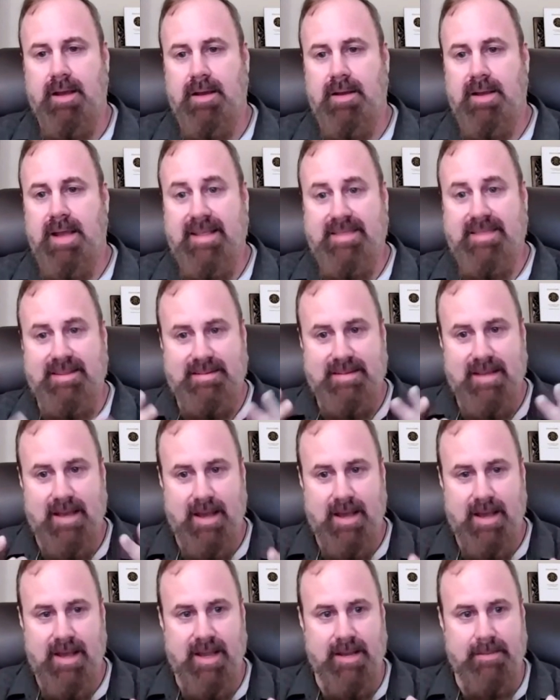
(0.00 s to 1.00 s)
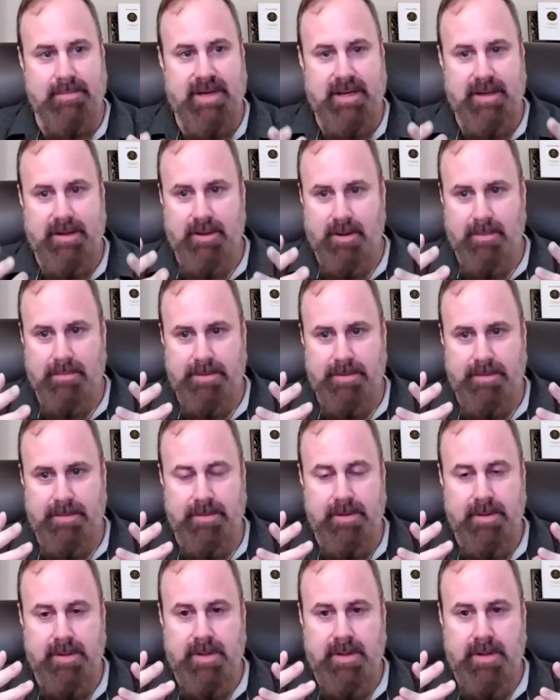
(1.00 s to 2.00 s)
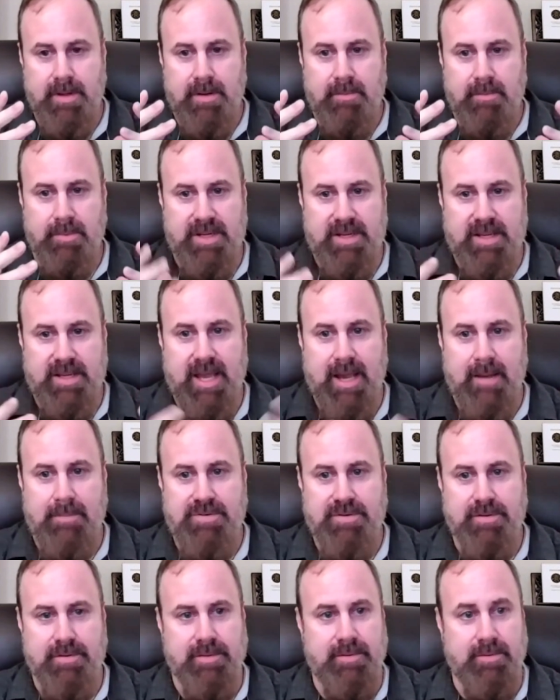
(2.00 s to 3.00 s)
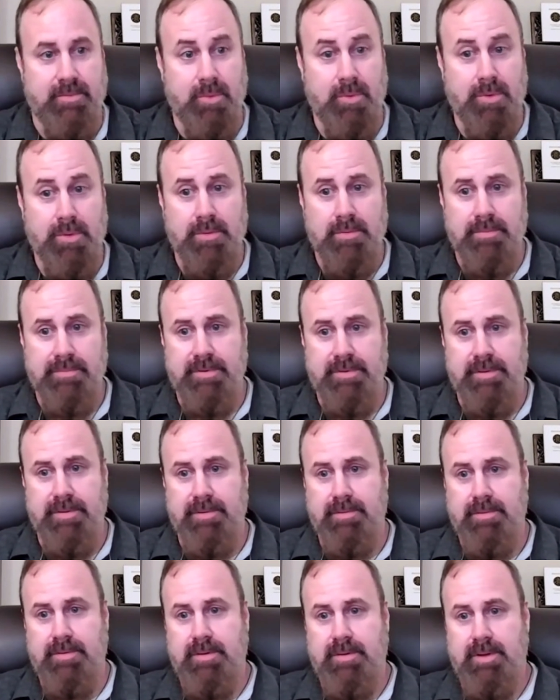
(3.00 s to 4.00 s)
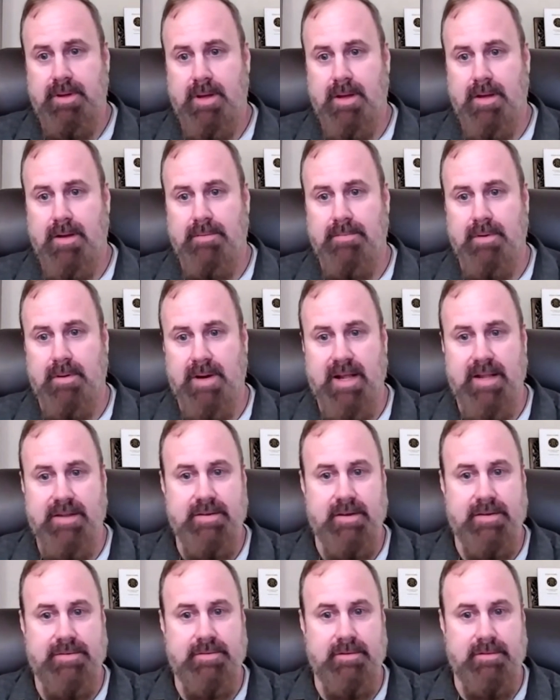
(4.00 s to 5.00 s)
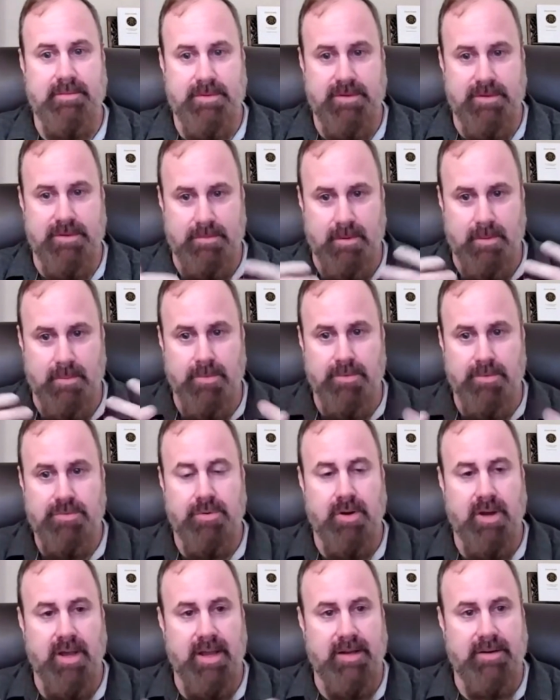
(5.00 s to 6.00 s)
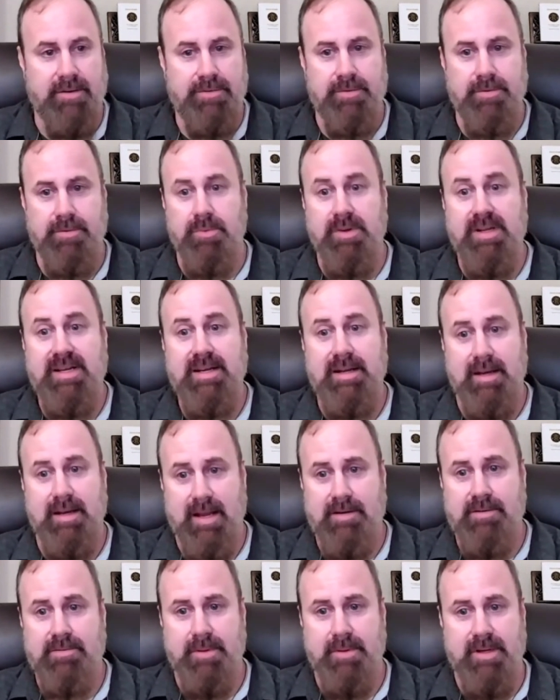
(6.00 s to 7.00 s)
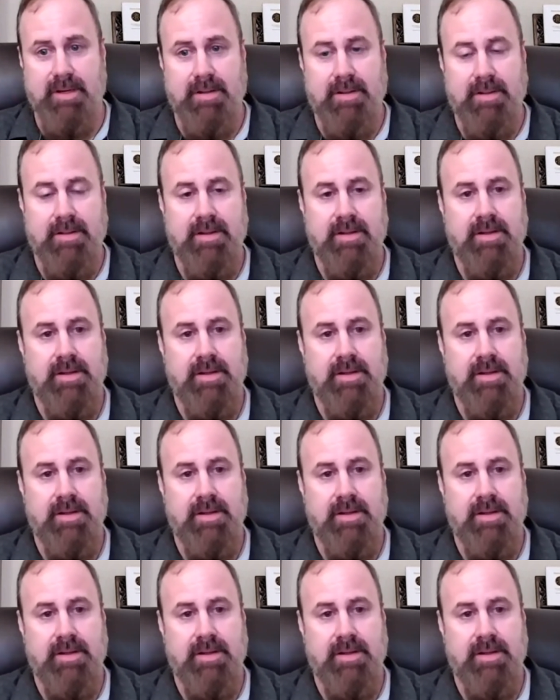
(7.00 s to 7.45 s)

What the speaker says: at the time, it can help you recapture the worldview of our ancestors, which is what we're trying to reconnect with.